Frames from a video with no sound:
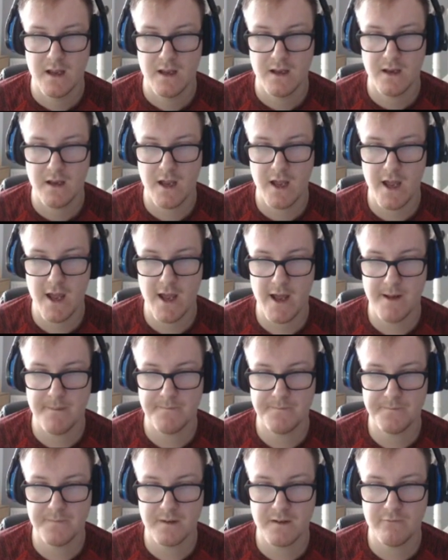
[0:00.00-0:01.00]

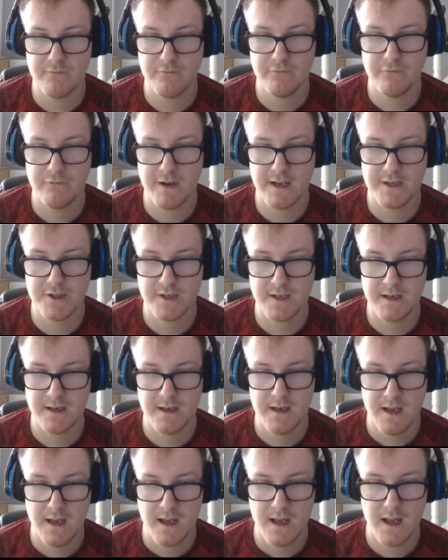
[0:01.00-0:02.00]
Raging.
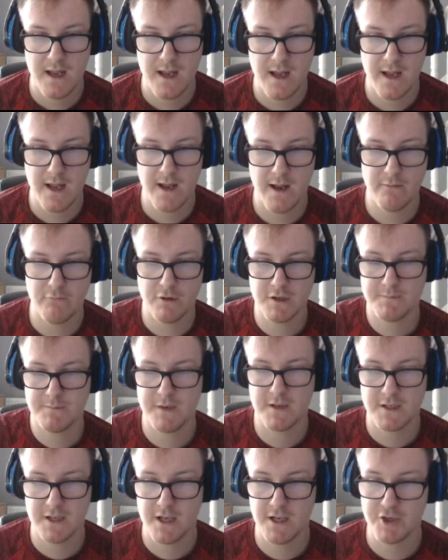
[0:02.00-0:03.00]
Once per
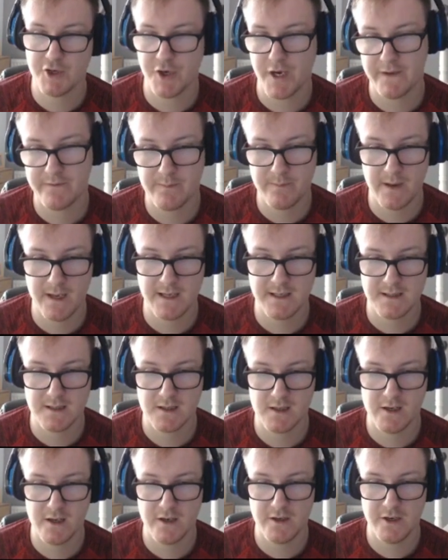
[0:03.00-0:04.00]
turn during either player's
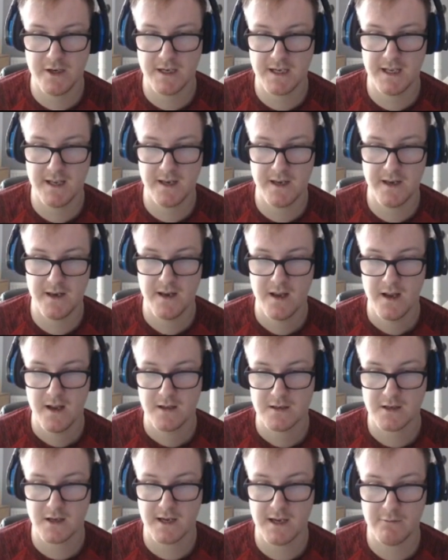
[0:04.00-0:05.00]
turn, you can
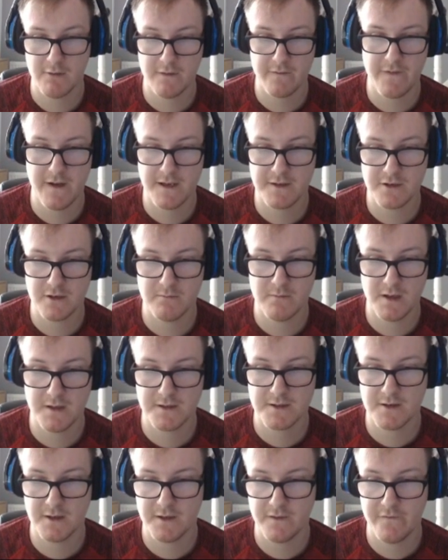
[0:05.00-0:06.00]
target one face-up
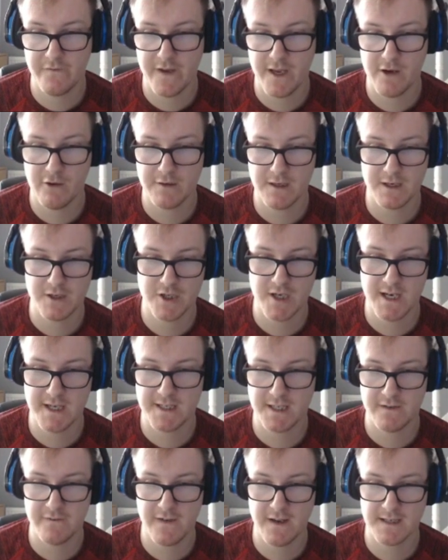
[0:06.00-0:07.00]
monster on the field and change
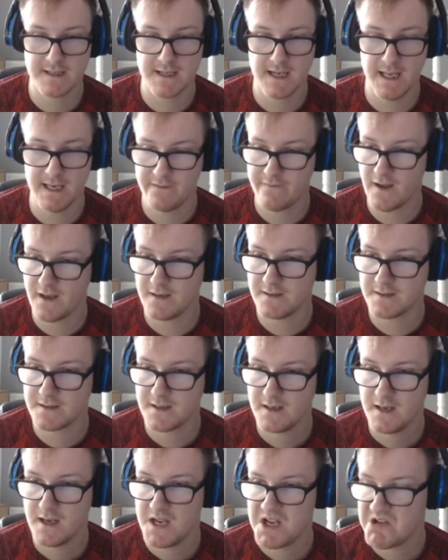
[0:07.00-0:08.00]
it to face-down defense.